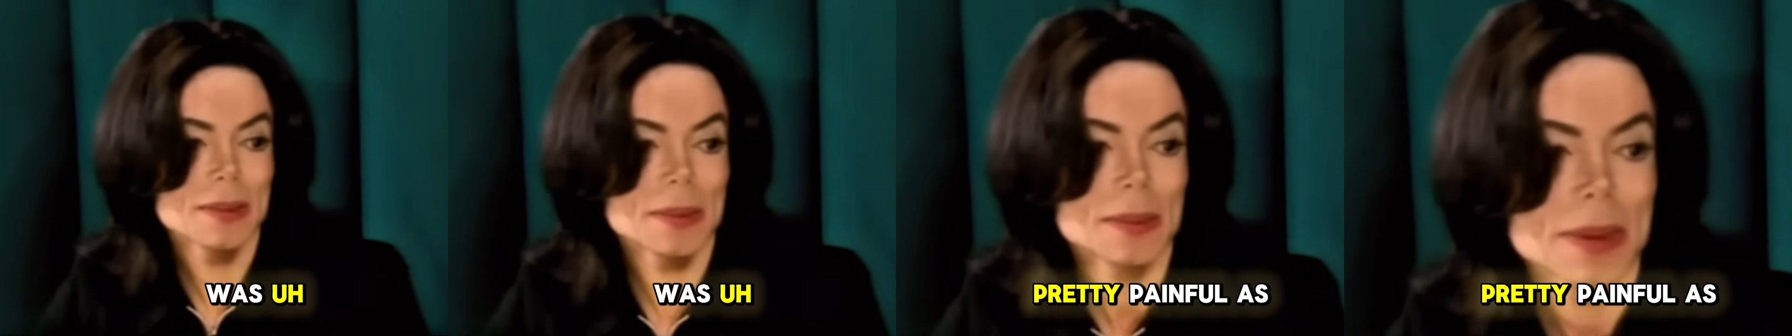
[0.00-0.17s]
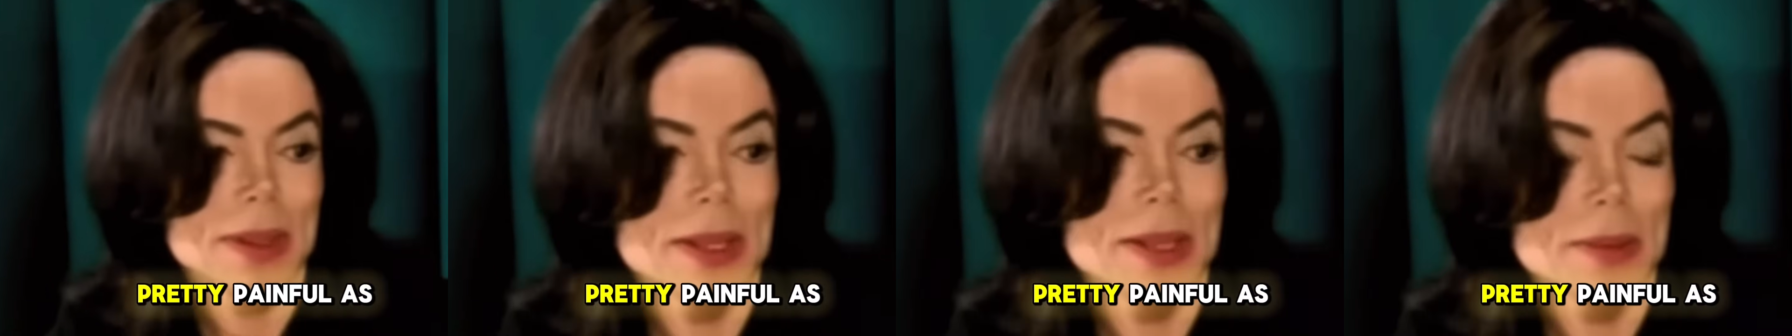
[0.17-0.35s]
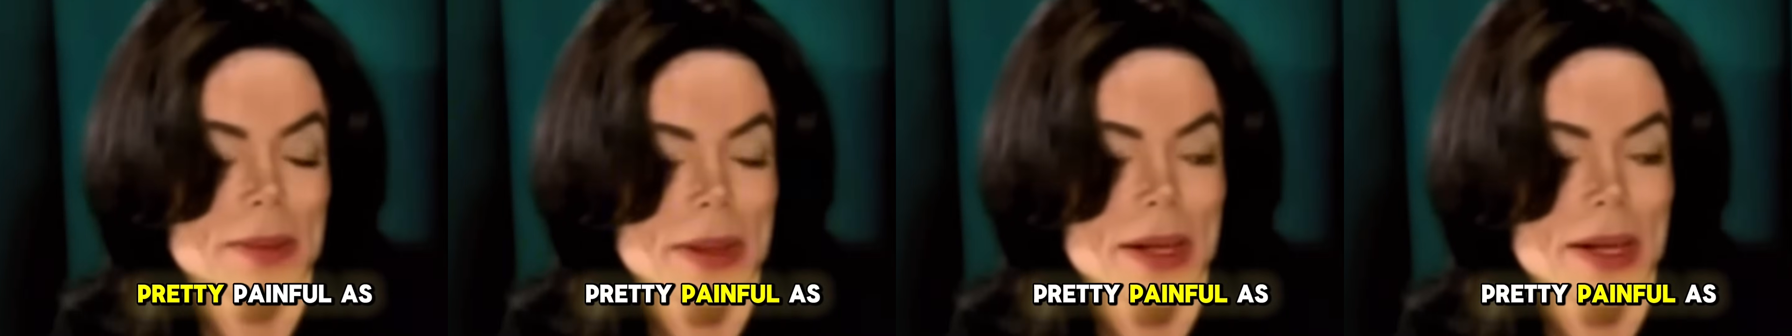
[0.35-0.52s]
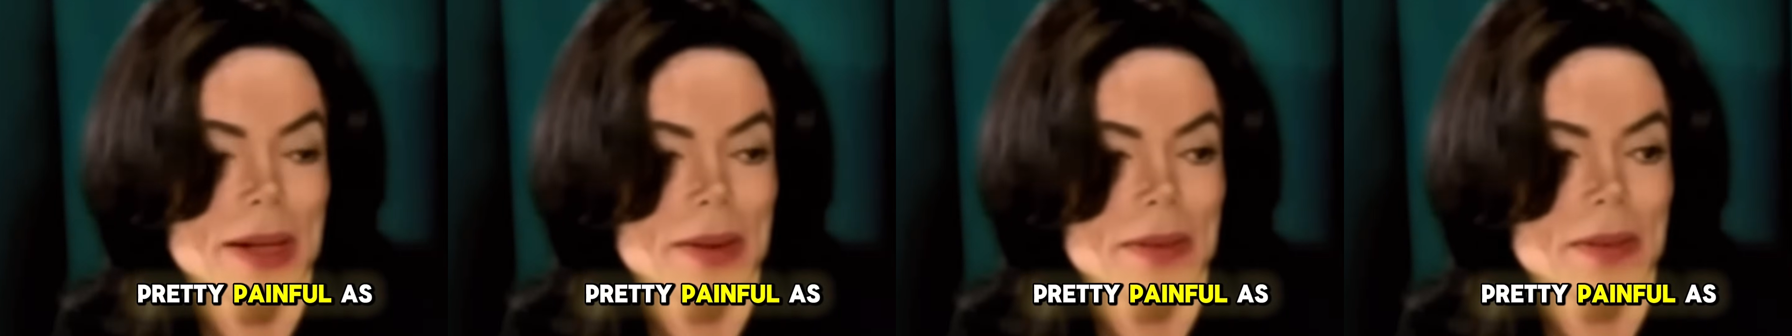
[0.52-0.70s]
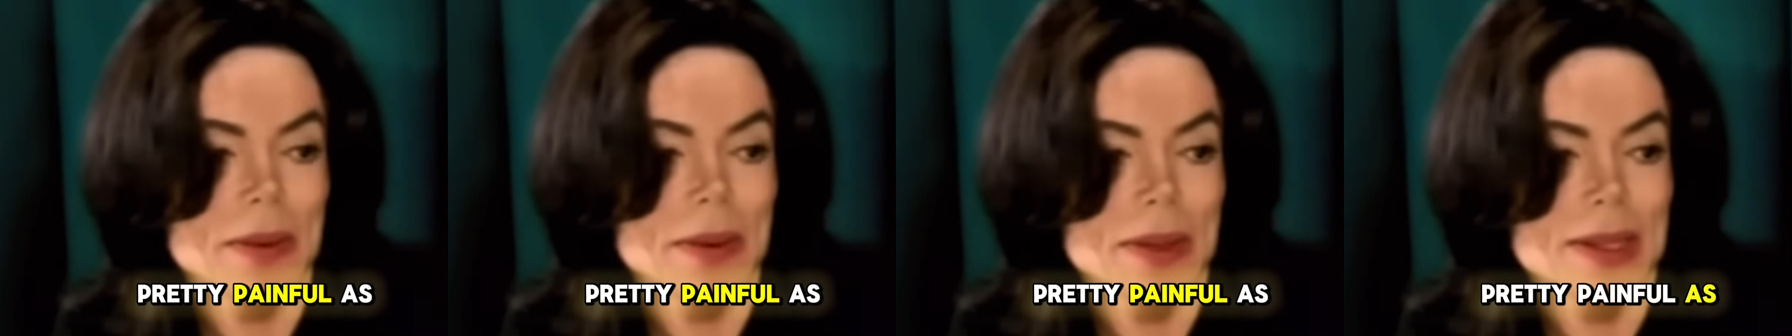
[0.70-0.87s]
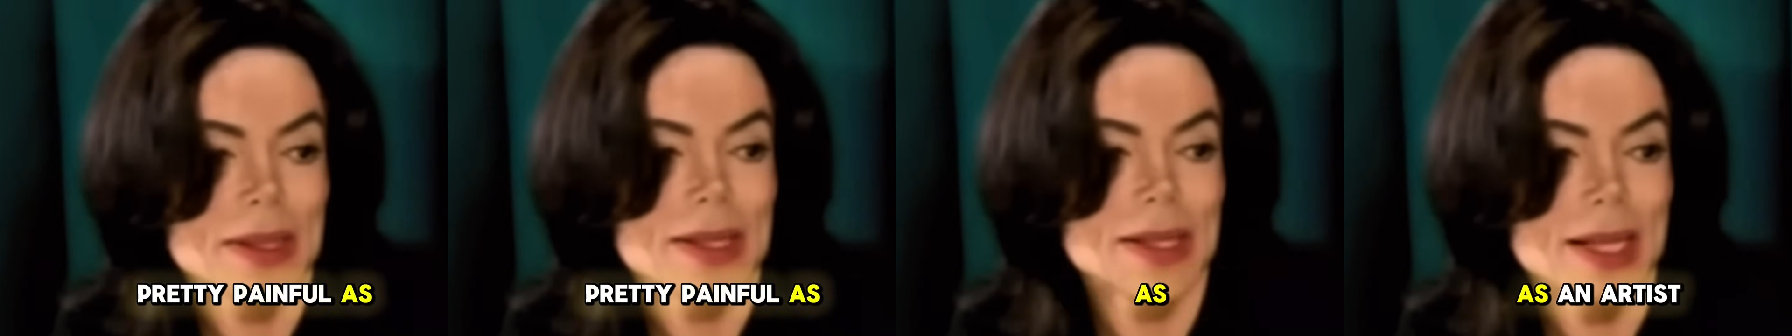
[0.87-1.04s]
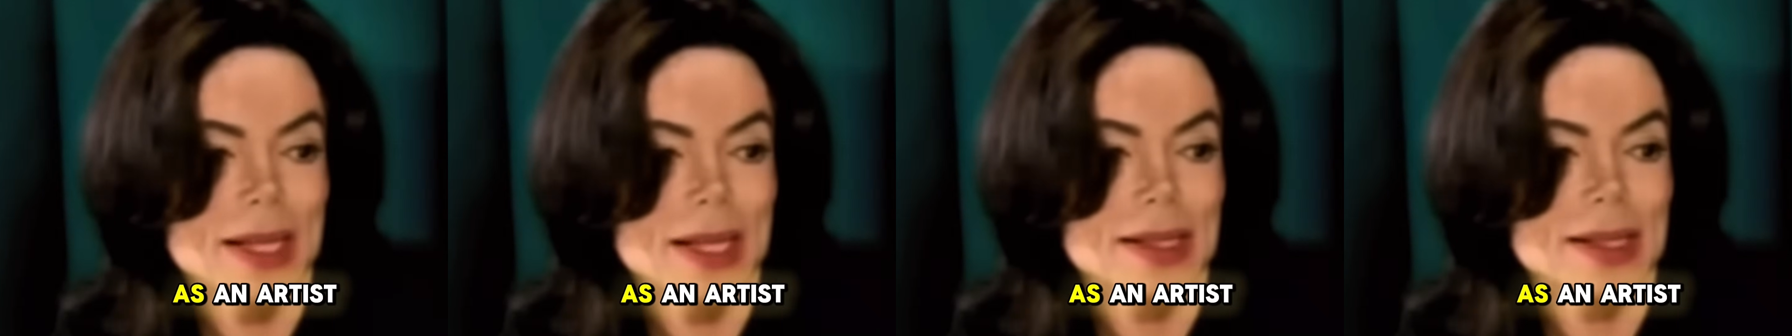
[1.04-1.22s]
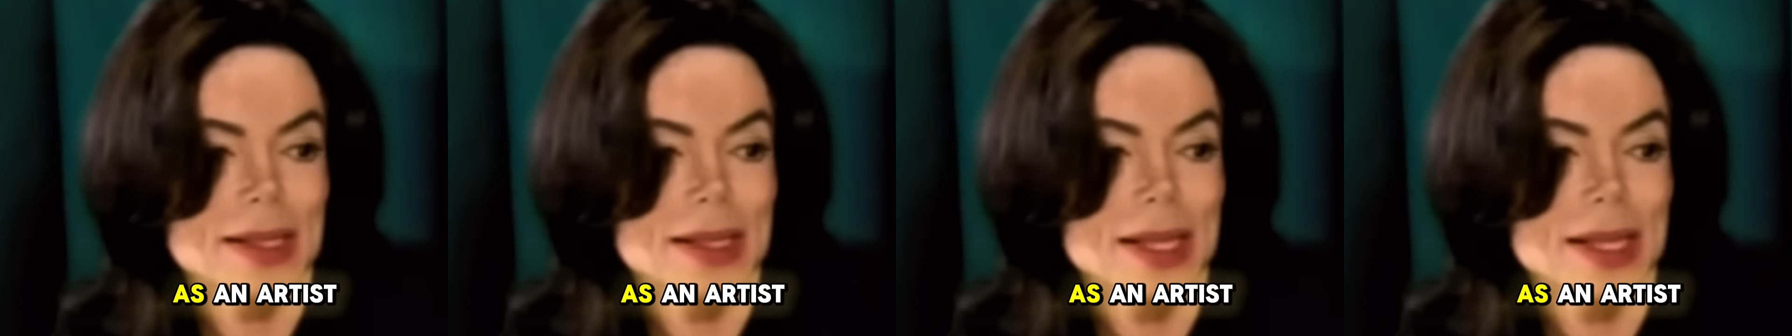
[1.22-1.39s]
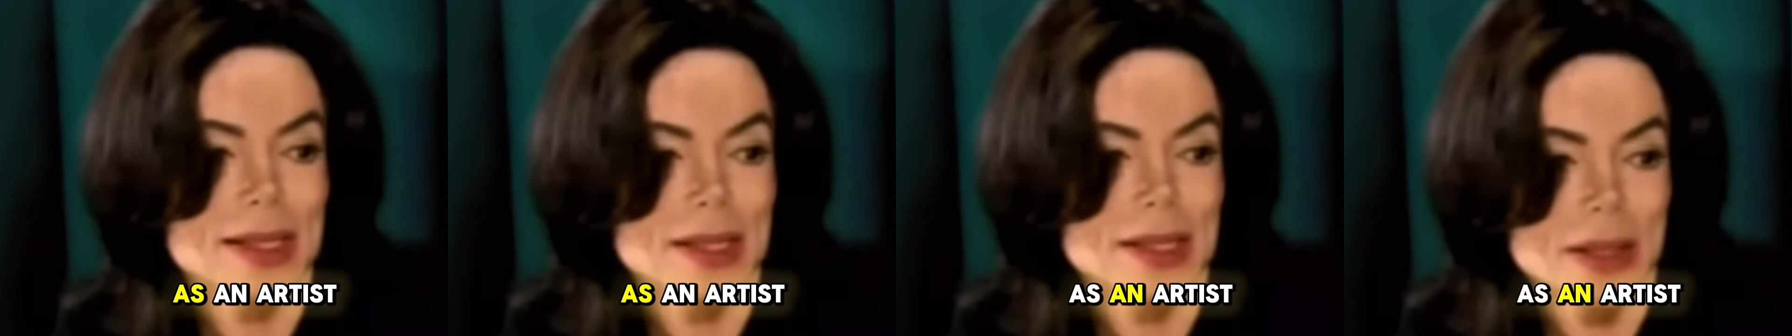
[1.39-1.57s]
pretty painful
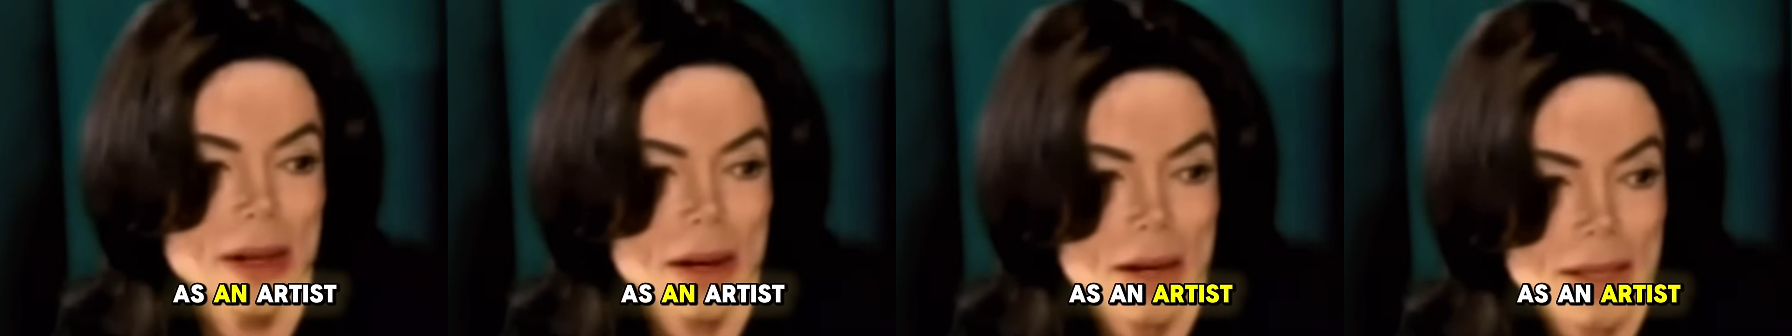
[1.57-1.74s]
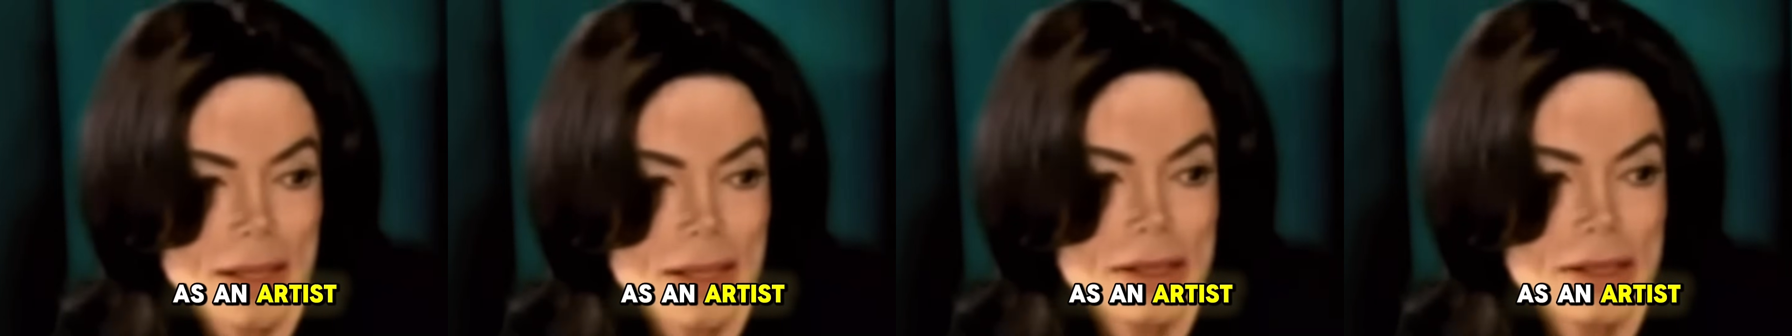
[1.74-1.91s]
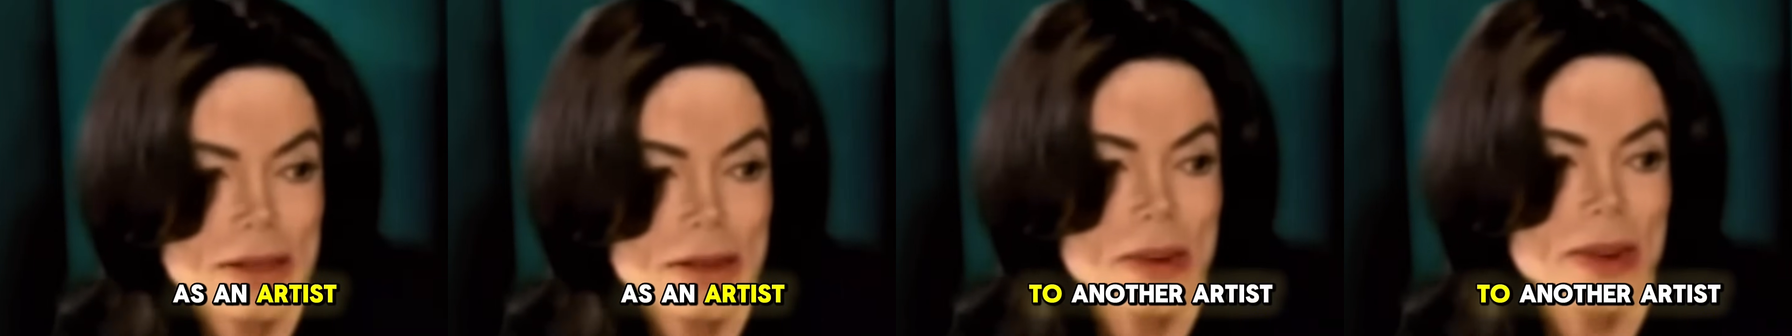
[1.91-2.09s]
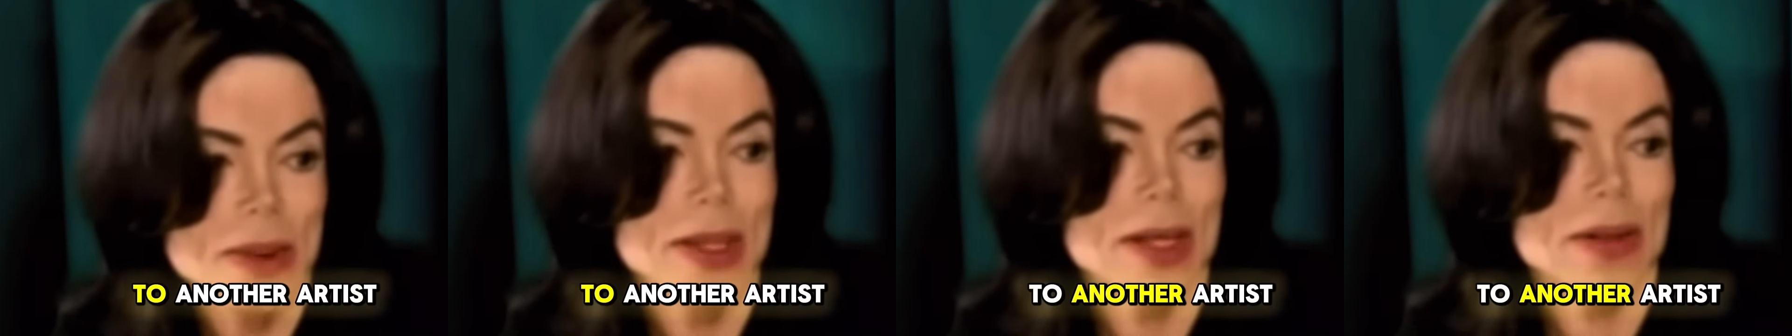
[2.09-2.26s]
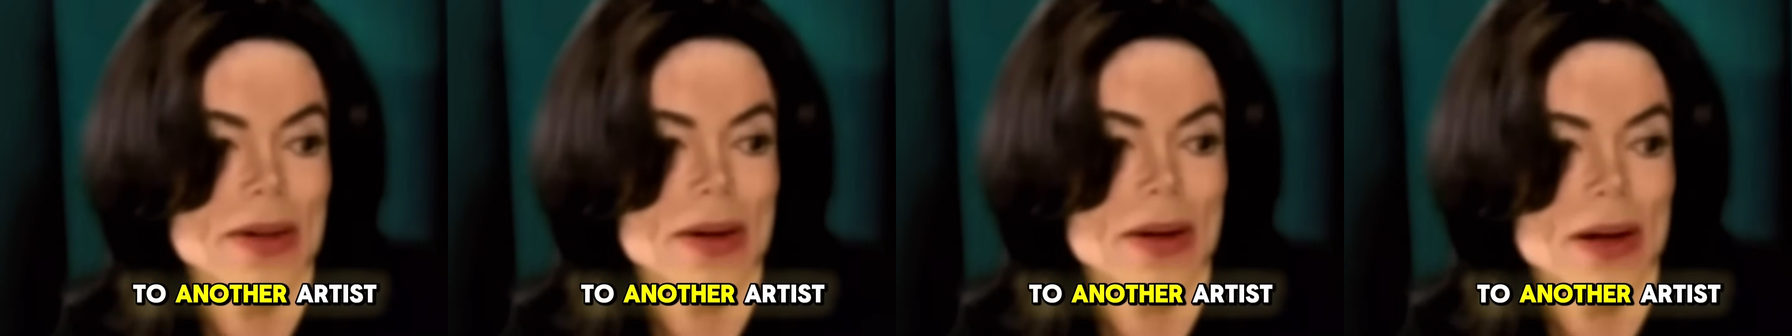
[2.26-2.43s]
as an artist to another